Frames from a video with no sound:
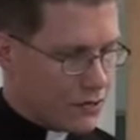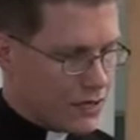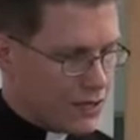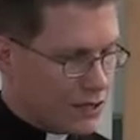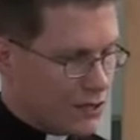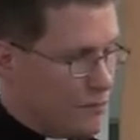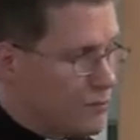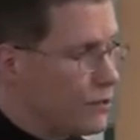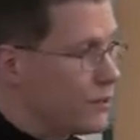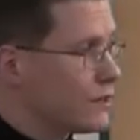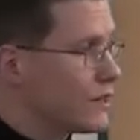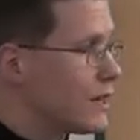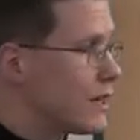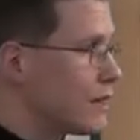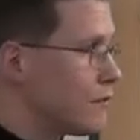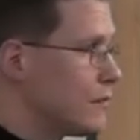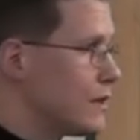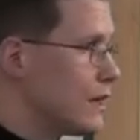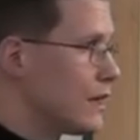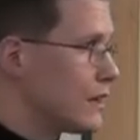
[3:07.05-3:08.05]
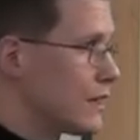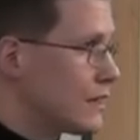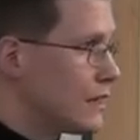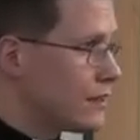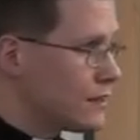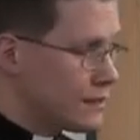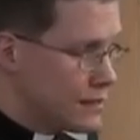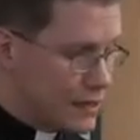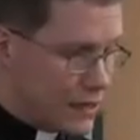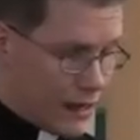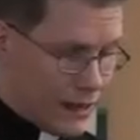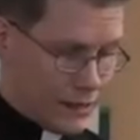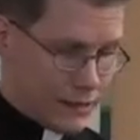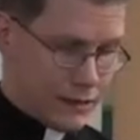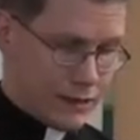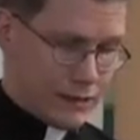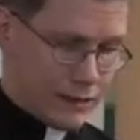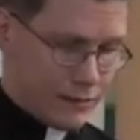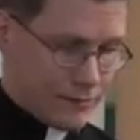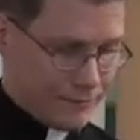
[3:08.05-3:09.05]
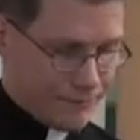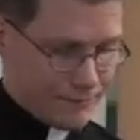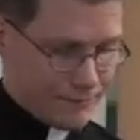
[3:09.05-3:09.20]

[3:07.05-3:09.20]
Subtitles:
lead to polygamy and incest.